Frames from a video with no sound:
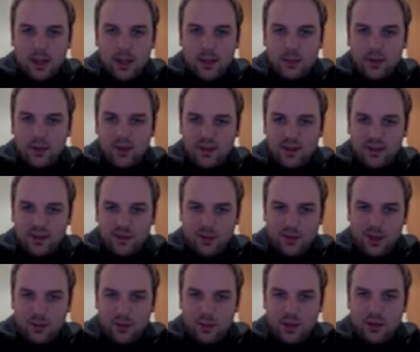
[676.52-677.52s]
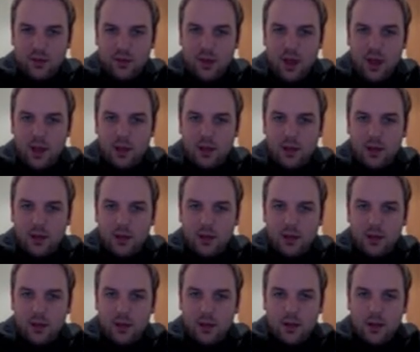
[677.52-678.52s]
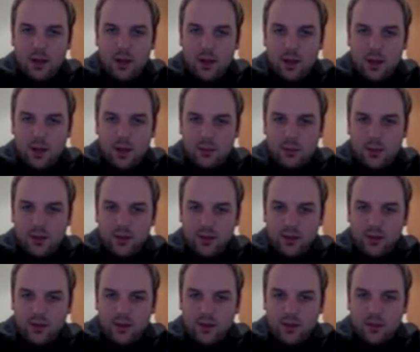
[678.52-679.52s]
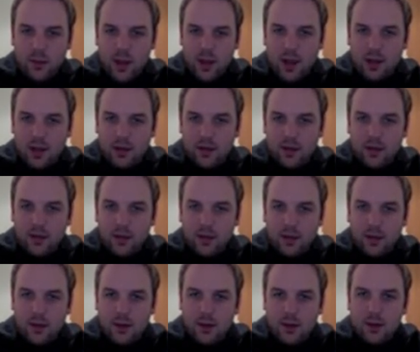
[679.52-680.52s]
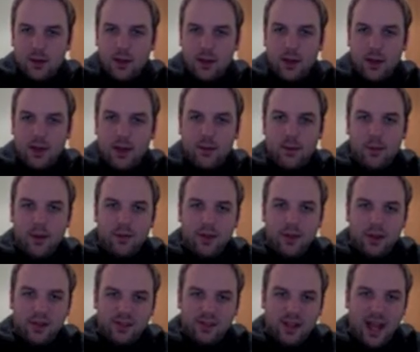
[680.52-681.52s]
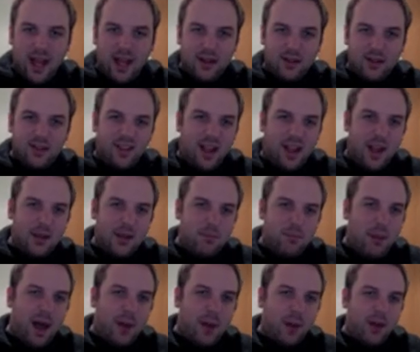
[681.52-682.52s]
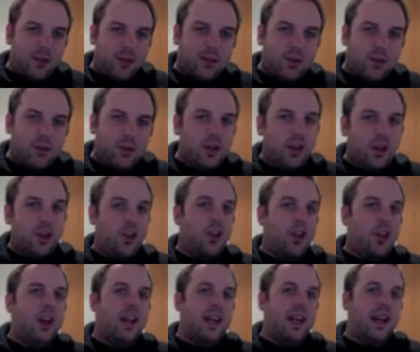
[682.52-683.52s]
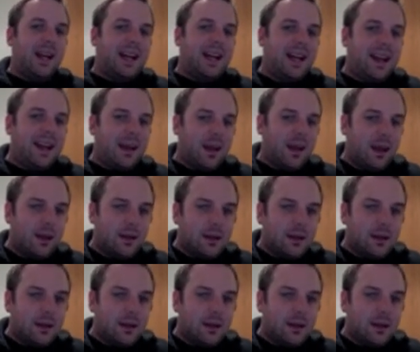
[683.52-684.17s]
so it doesn't even let me do that because it's smart. If it started, say, part way through, you're going to get a click,